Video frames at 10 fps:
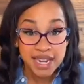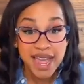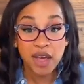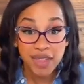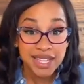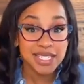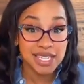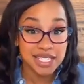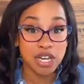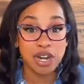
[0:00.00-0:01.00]
now
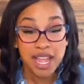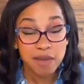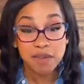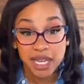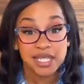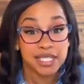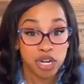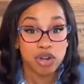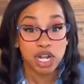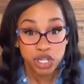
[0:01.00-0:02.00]
it can be
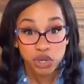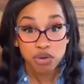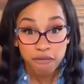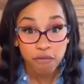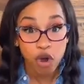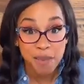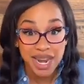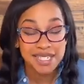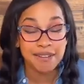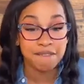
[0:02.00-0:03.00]
considered a
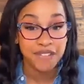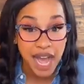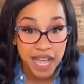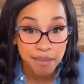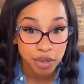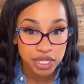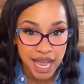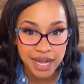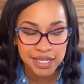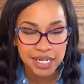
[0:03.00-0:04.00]
uniform and it's a viable
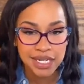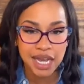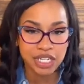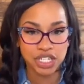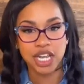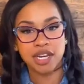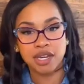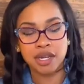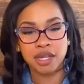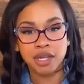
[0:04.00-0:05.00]
tax deduction.